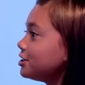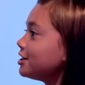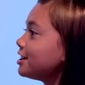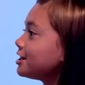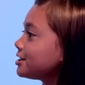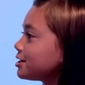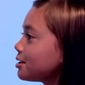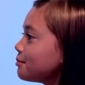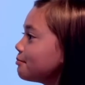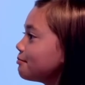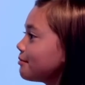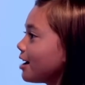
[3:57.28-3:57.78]
She
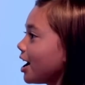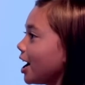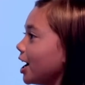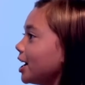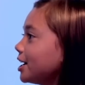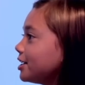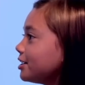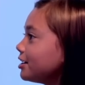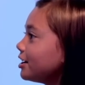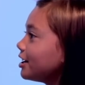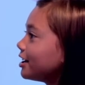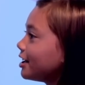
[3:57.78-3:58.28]
doesn't
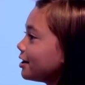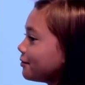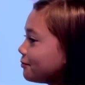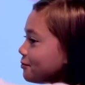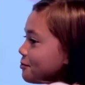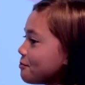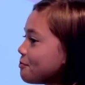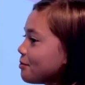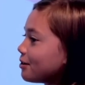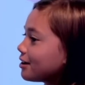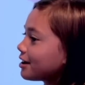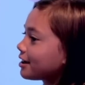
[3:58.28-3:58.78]
mind.
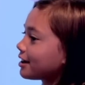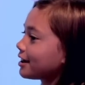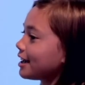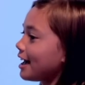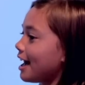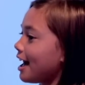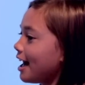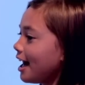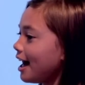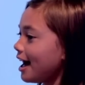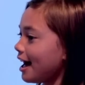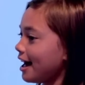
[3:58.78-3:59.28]
If you put a
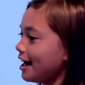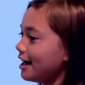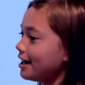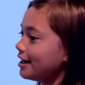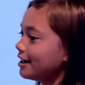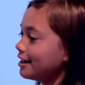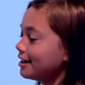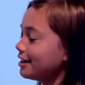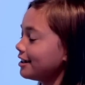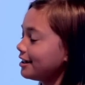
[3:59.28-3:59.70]
cat,